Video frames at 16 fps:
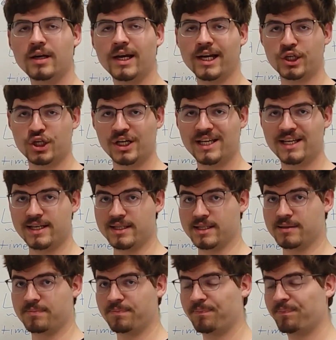actually
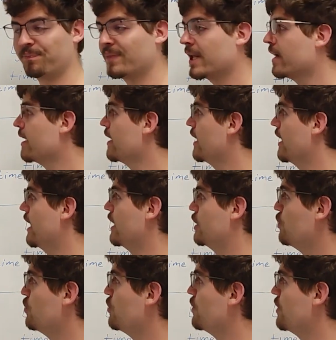is. And
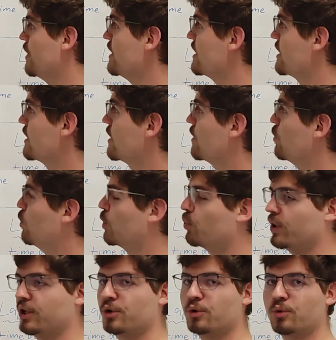to do this, what
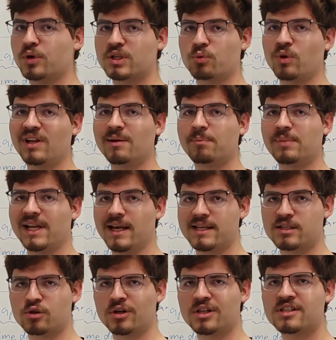we do is we
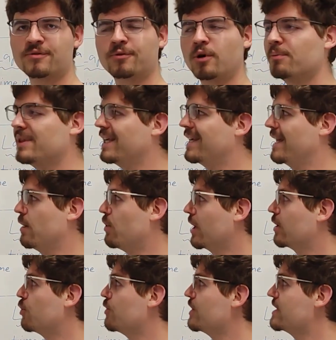Laplace transform the
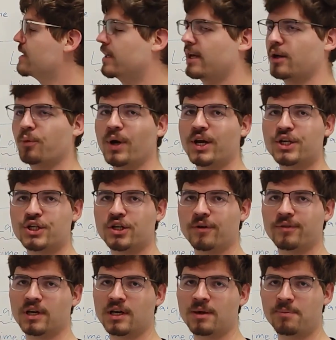characteristic equation
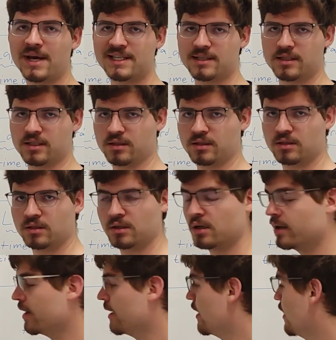of the capacitor.
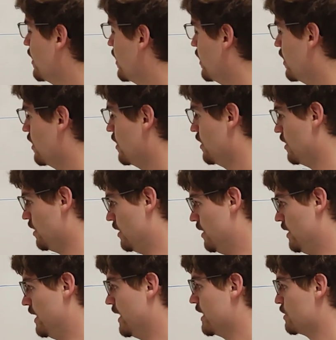
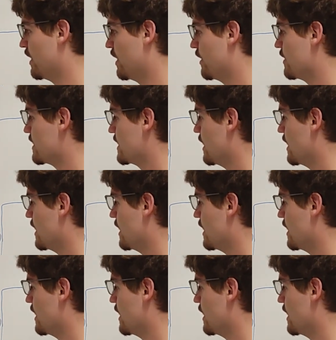Let us write this